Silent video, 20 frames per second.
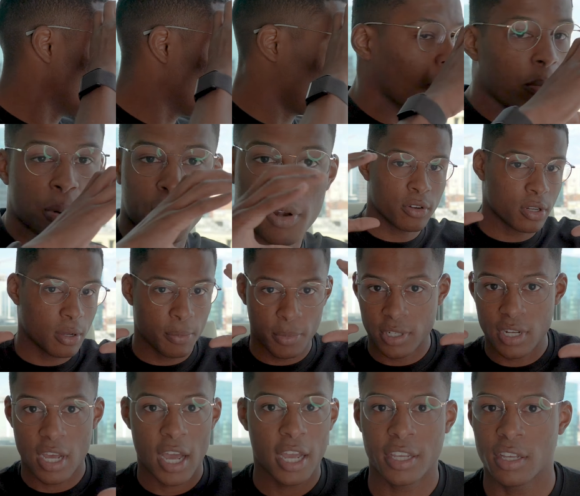We'll on the
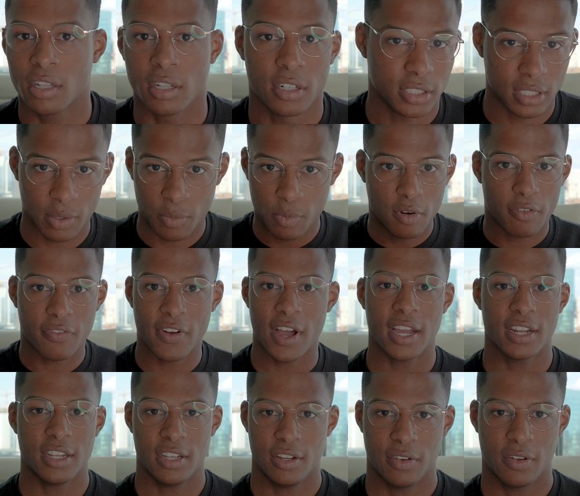binoculars and we'll
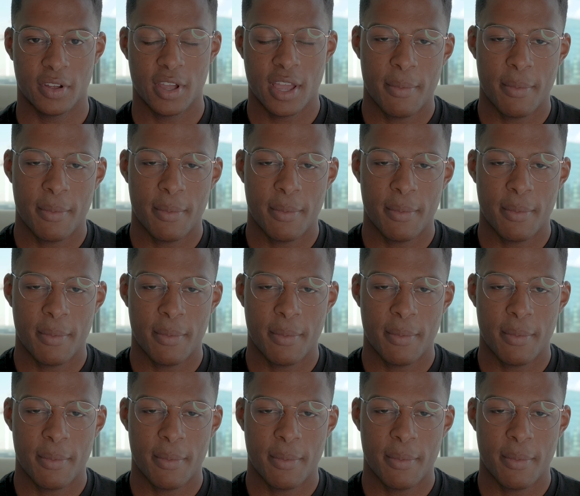find you.